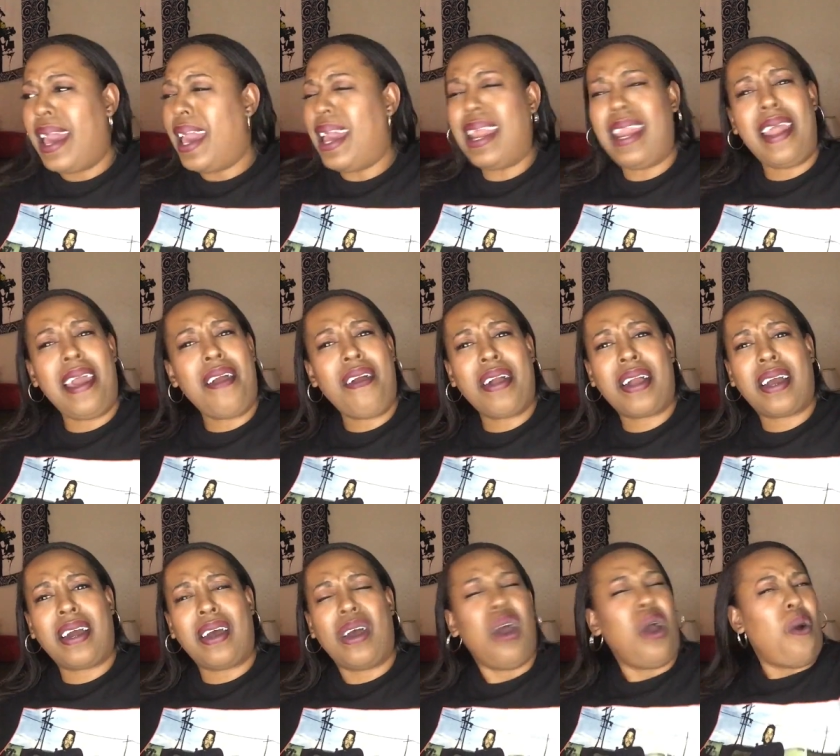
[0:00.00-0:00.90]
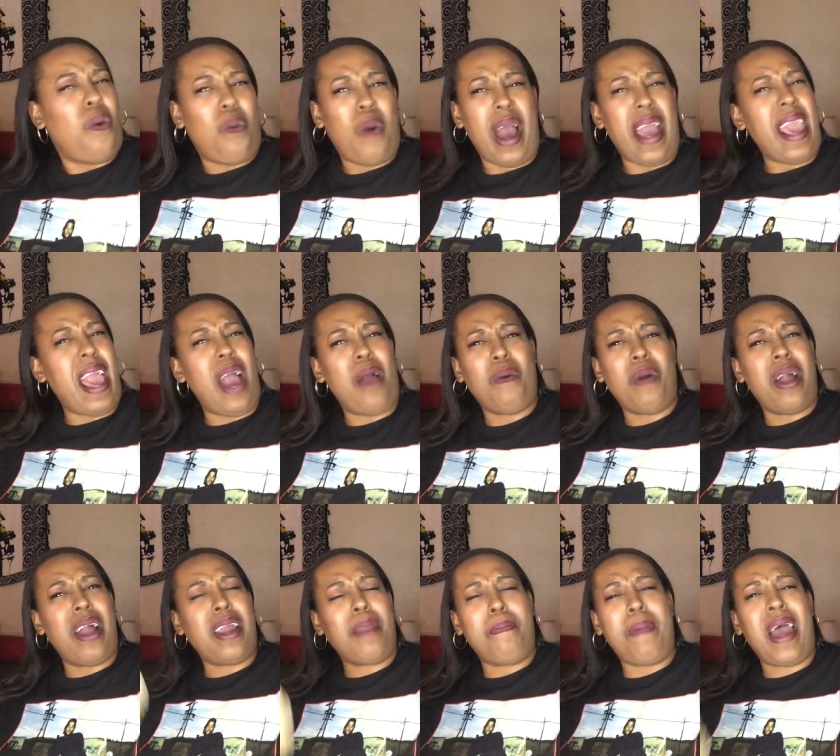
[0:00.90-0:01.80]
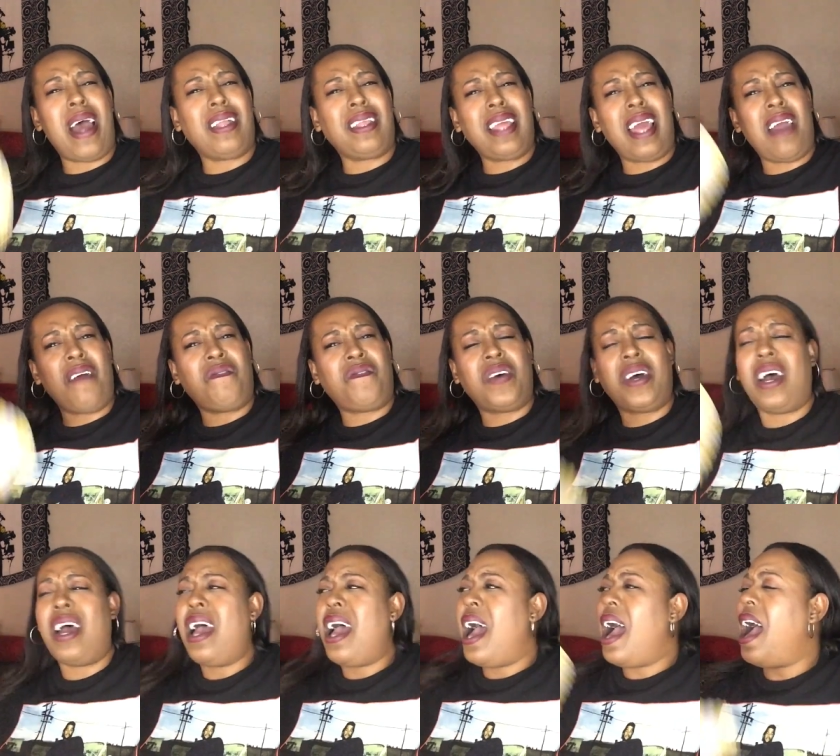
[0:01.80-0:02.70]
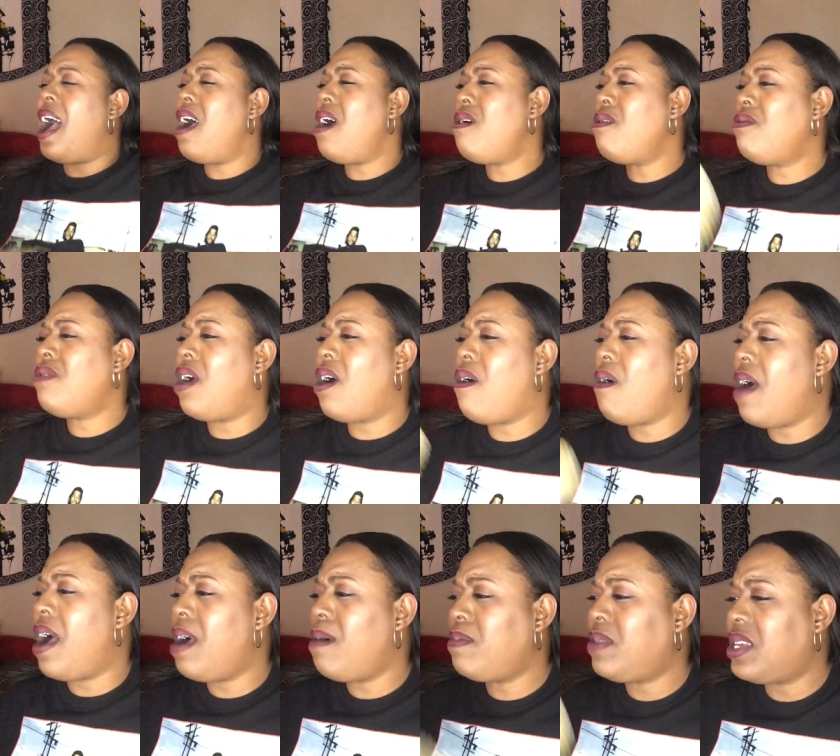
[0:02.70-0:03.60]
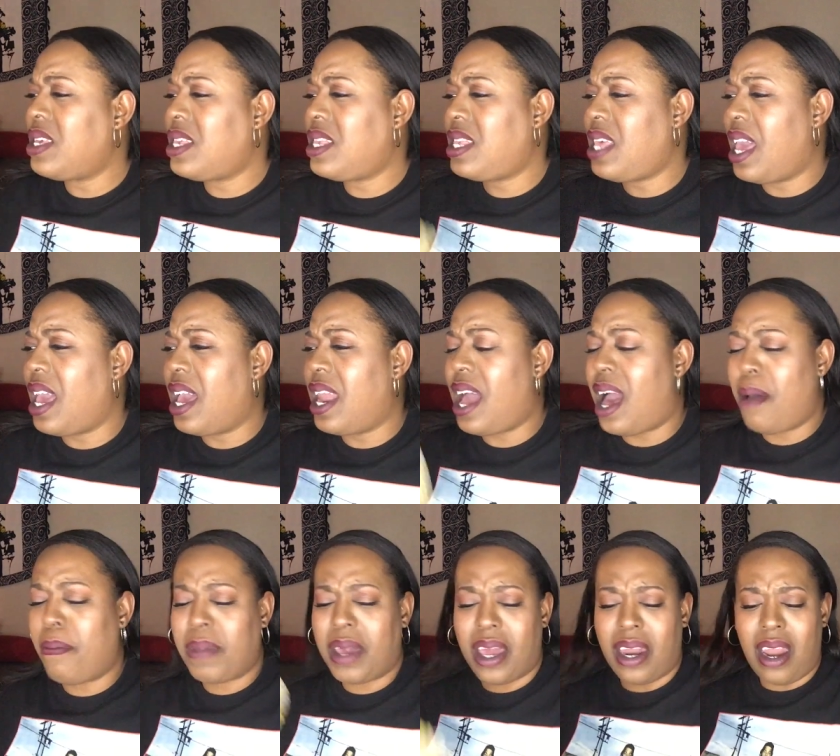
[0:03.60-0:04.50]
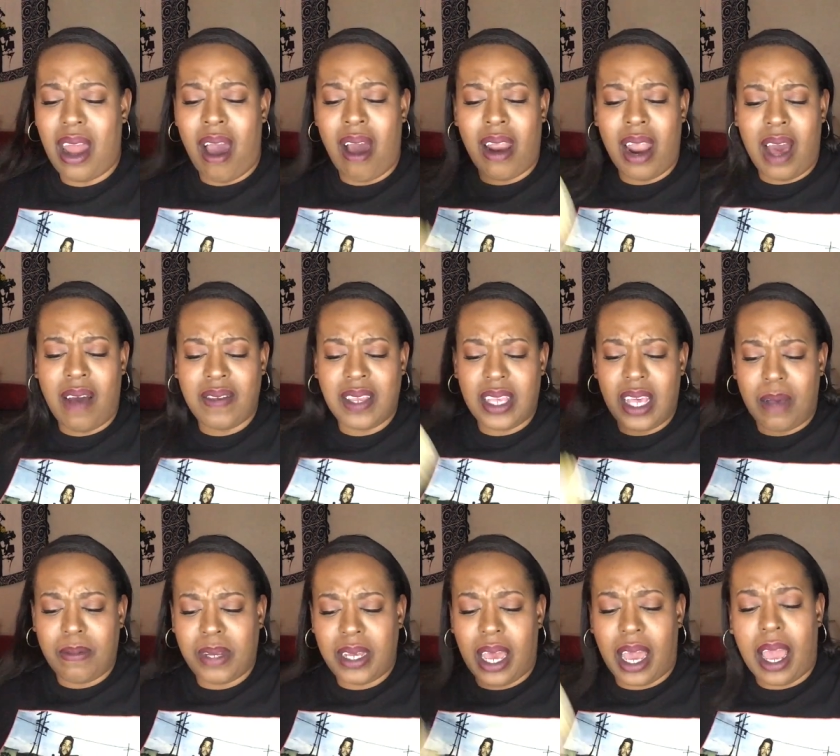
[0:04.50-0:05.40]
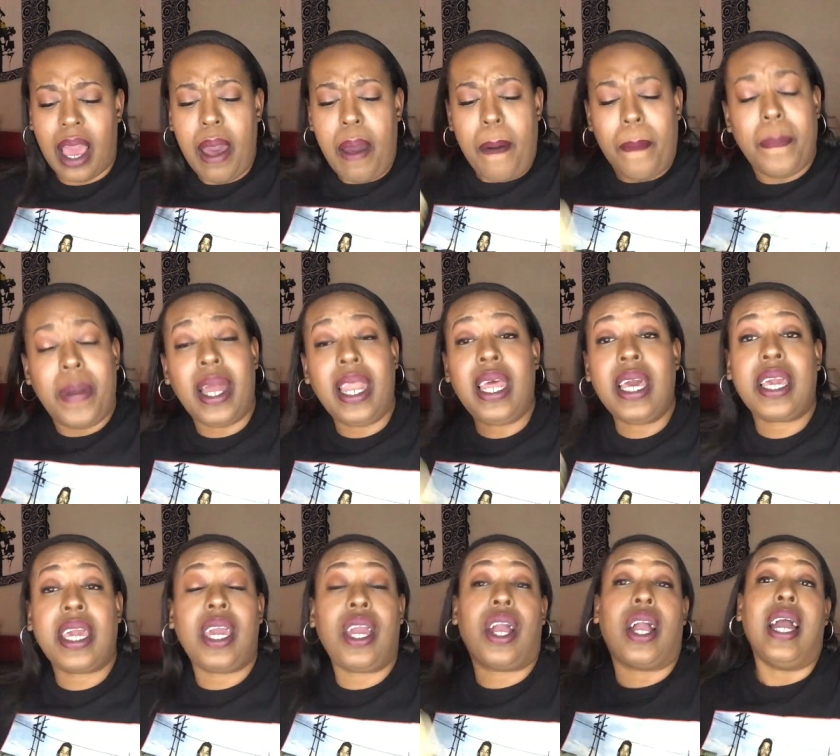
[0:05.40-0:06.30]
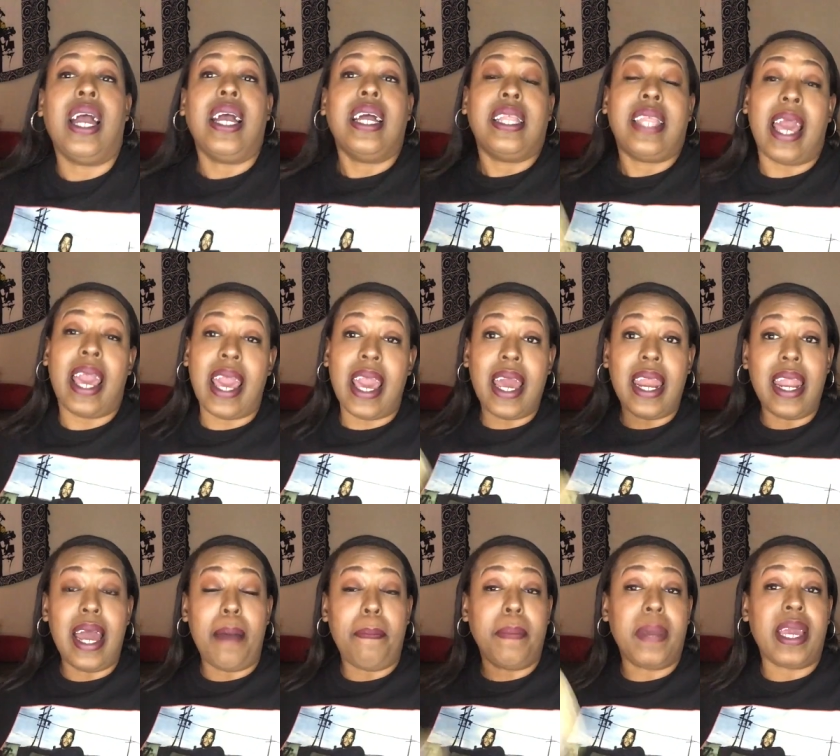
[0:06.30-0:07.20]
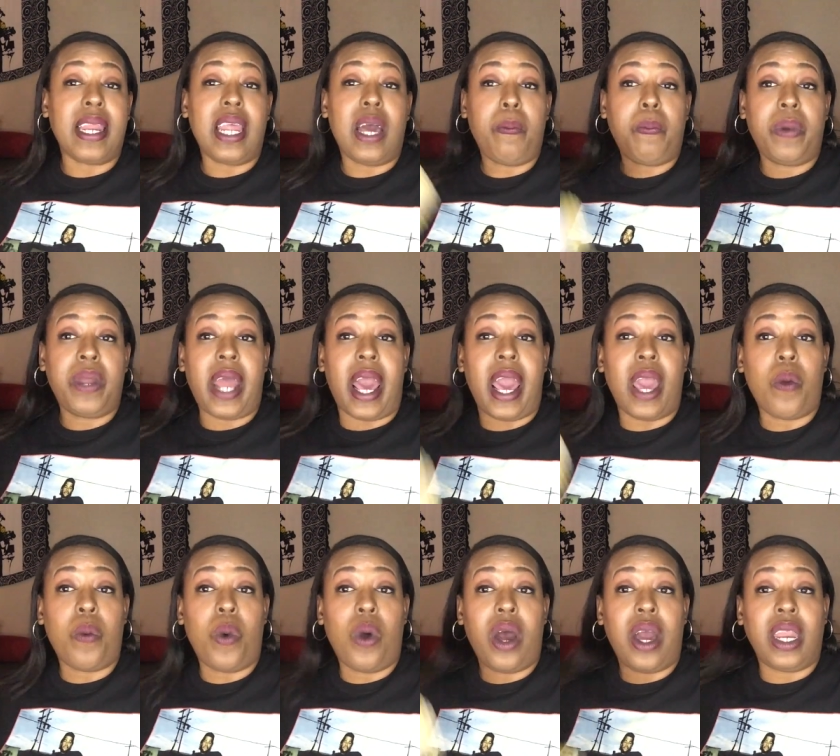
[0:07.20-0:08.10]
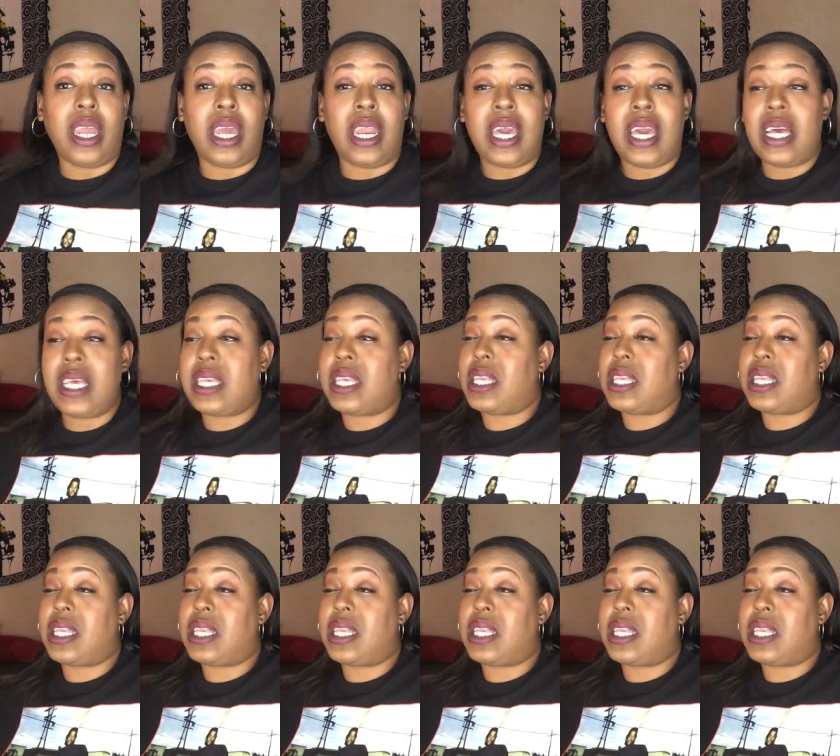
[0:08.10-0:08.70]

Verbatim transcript: and Lyrica. Why y'all worried about that for? I don't know. I'm just saying I'm getting all off subject. But look here. They end up meeting up with A1 and his